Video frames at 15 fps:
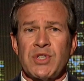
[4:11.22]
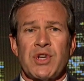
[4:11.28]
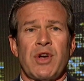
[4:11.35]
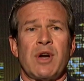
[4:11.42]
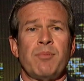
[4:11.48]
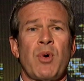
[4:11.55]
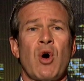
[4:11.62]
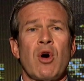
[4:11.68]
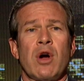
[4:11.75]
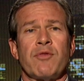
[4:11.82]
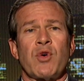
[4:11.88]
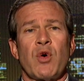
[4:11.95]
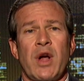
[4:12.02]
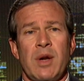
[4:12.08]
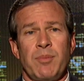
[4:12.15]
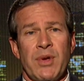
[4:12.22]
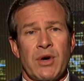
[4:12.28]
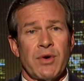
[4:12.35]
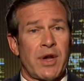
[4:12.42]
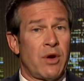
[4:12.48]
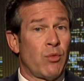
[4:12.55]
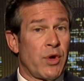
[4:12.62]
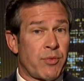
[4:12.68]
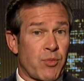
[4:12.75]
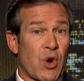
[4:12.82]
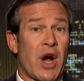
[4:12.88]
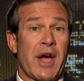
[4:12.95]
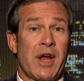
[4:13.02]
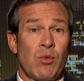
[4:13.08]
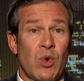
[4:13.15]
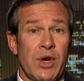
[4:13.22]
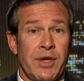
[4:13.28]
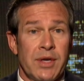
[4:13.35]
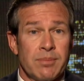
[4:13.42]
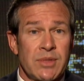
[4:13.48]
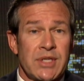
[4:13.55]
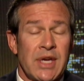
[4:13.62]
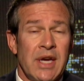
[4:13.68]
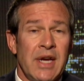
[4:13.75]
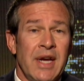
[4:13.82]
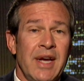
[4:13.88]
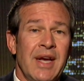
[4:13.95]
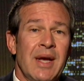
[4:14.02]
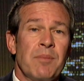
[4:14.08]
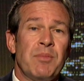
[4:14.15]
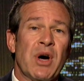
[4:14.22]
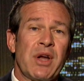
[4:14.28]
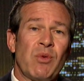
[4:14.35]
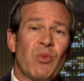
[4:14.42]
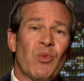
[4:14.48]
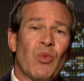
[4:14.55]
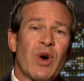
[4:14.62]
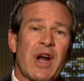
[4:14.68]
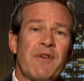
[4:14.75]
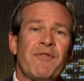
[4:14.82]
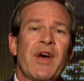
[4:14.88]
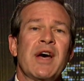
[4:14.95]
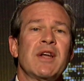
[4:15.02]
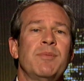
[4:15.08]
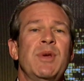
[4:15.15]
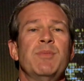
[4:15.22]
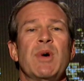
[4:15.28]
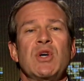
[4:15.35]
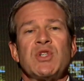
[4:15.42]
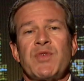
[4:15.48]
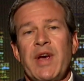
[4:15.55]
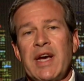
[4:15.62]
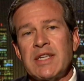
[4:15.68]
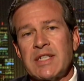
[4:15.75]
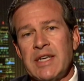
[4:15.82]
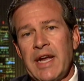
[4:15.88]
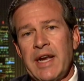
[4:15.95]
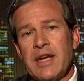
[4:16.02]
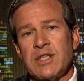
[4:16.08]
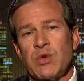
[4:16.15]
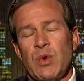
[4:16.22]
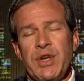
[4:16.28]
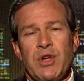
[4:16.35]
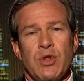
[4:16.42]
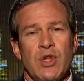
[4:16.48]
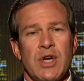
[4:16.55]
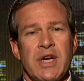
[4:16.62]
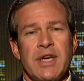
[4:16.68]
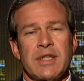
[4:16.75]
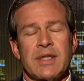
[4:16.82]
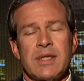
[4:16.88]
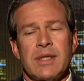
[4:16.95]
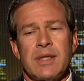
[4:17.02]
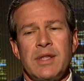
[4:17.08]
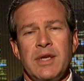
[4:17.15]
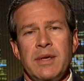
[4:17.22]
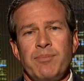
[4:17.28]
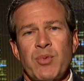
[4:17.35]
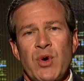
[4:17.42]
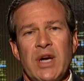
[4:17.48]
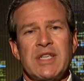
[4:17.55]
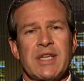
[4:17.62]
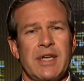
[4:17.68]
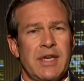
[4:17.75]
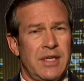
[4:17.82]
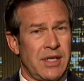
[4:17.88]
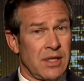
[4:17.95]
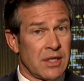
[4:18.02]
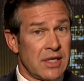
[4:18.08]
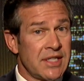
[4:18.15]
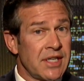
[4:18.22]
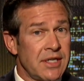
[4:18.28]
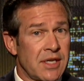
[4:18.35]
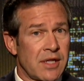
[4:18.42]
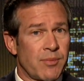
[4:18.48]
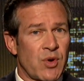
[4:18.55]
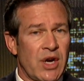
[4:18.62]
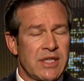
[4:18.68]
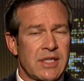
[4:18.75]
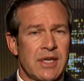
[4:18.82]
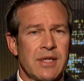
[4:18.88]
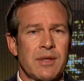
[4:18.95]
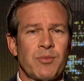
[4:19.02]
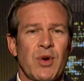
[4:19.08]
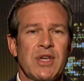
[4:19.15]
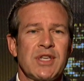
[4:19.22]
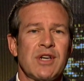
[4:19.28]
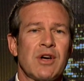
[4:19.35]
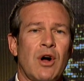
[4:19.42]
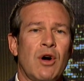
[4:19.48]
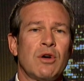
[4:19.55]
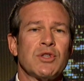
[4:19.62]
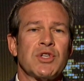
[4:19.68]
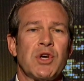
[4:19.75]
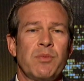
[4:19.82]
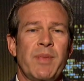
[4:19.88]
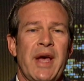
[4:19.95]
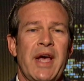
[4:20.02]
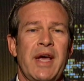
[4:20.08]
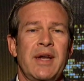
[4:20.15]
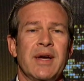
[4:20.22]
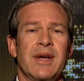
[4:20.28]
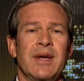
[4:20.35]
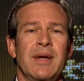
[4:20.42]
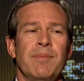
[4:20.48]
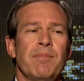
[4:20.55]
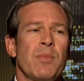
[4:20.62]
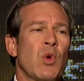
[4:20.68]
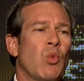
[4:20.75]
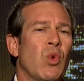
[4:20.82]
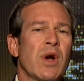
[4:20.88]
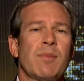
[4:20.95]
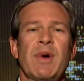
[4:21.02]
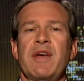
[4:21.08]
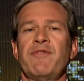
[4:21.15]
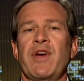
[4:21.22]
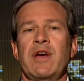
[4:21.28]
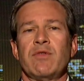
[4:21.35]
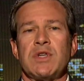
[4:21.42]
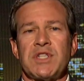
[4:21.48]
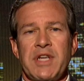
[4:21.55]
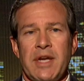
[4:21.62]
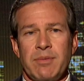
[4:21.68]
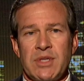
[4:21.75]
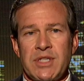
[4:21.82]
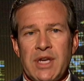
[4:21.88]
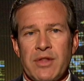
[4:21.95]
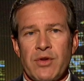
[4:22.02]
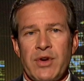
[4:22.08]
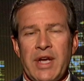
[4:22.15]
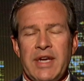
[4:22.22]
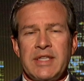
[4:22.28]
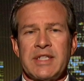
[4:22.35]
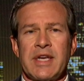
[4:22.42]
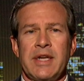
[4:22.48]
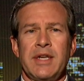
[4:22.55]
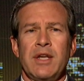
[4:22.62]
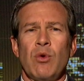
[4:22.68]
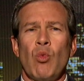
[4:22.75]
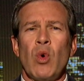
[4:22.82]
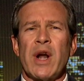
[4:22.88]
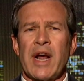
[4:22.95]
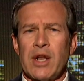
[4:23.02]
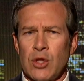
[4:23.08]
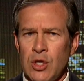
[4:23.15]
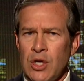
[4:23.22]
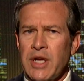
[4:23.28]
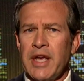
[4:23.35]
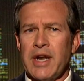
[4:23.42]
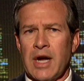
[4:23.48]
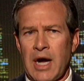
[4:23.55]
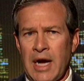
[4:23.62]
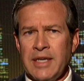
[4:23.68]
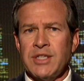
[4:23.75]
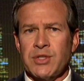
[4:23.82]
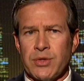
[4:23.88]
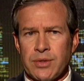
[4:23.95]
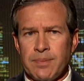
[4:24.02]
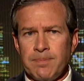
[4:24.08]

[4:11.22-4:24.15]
on a par of credibility with Brian Williams. But what I found to be most fascinating is when you look at the president, you listen to the president also made one of my favorite statements the other day. He said, when I look at ISIL,